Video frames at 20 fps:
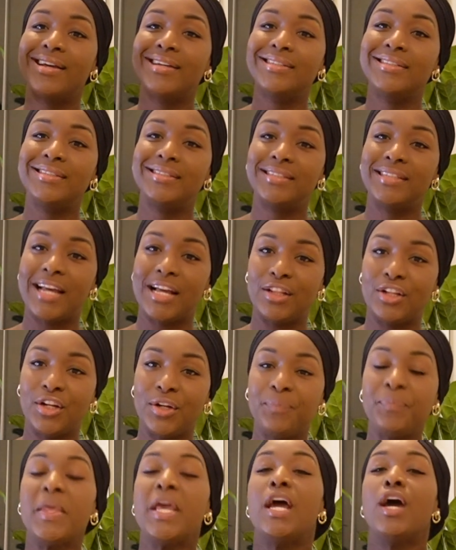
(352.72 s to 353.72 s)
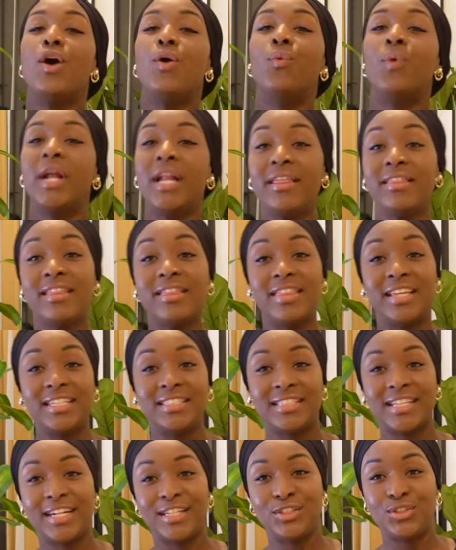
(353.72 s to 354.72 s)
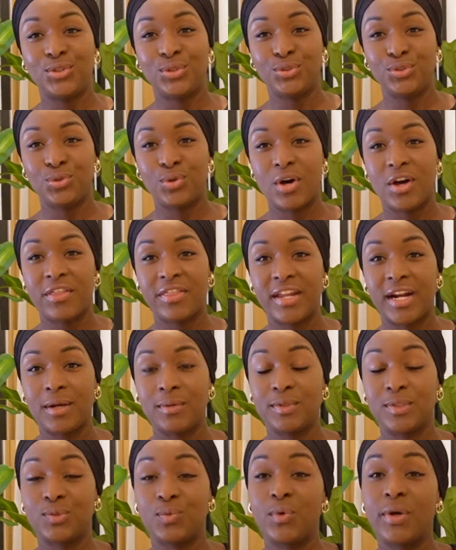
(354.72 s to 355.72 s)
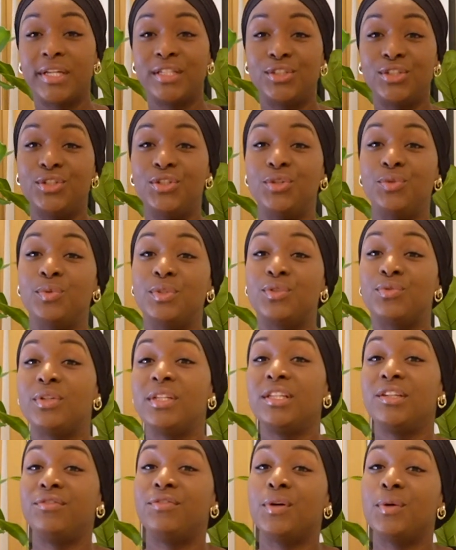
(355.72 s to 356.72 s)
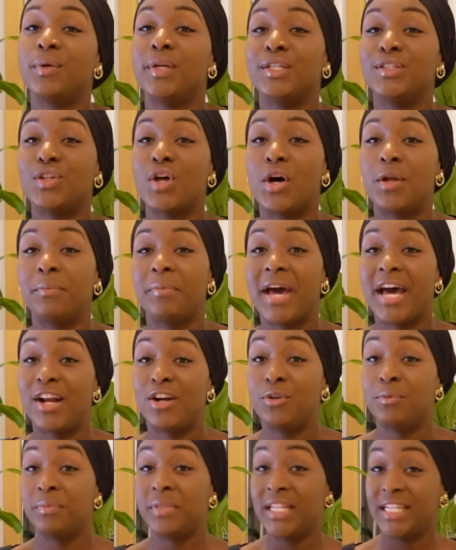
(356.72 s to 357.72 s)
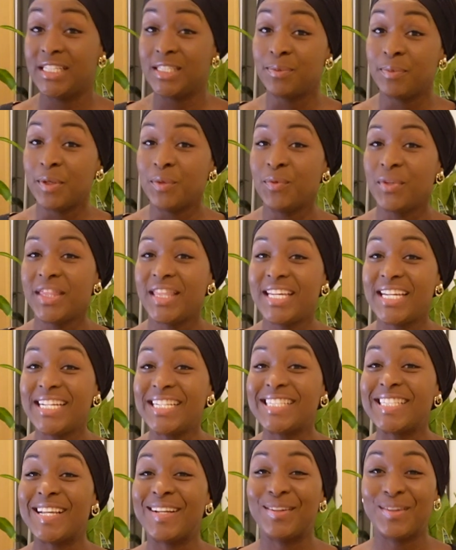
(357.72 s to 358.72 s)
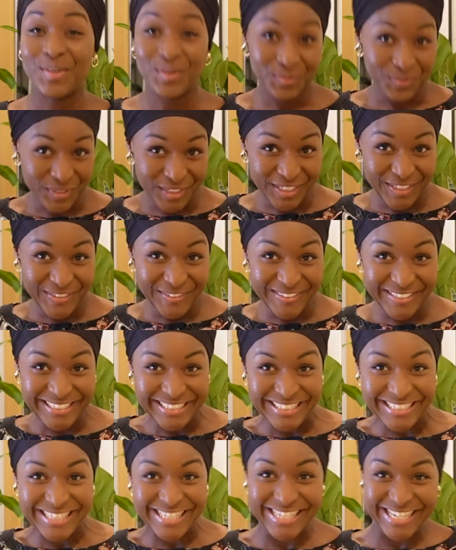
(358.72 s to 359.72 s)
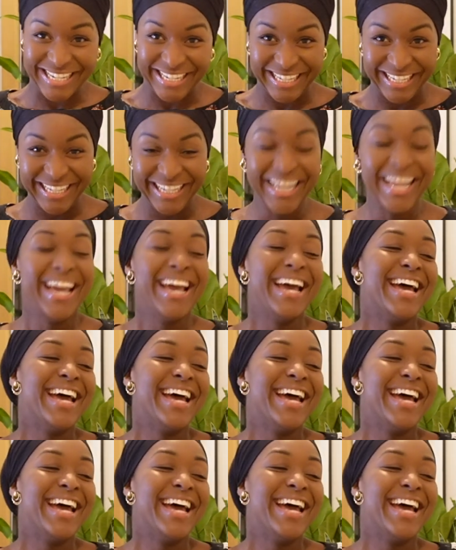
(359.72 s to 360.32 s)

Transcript: stellar. One of the things that I told you all that I was going to do was really focus on pattern placement with this, and hopefully you can see